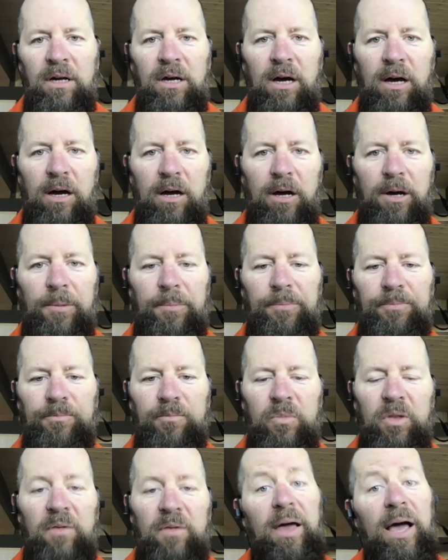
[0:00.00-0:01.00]

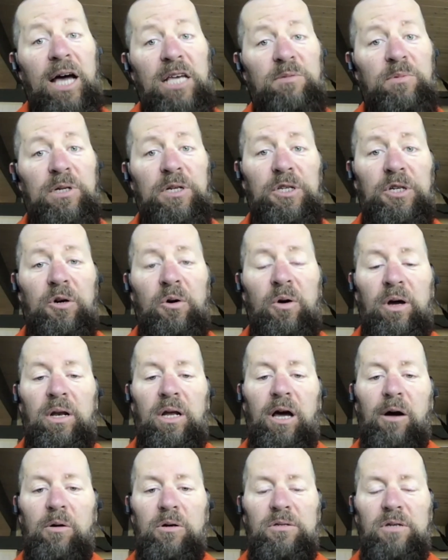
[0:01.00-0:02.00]
they asked me to do it,
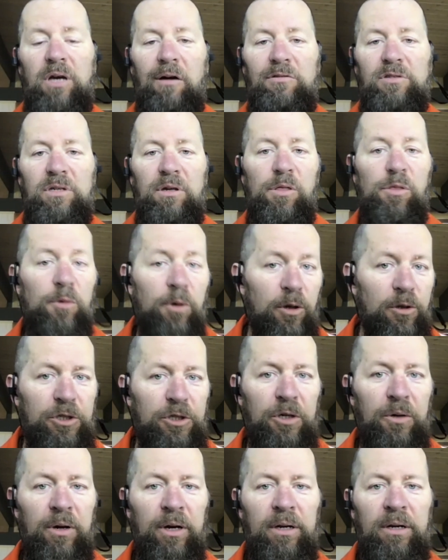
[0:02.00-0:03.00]
and I was obviously thrilled to
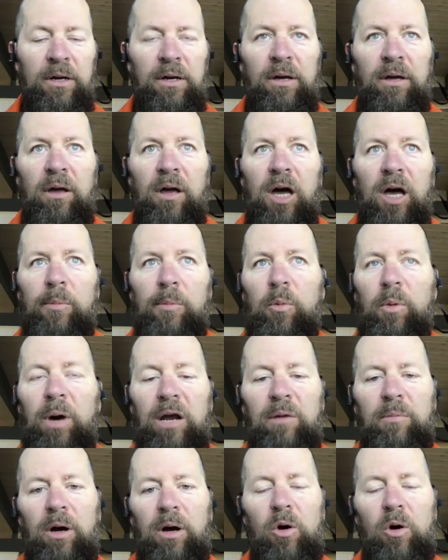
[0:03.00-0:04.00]
do it. I've been
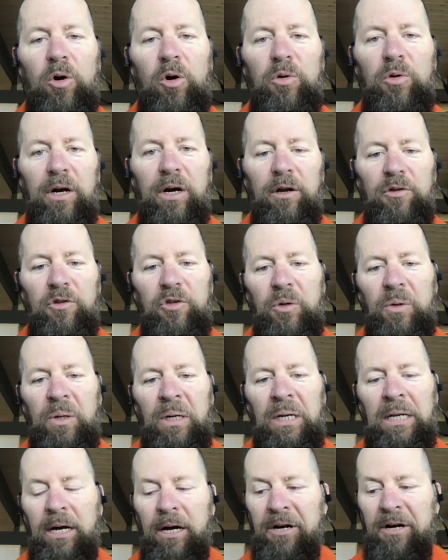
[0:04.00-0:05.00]
waiting my whole career to do it.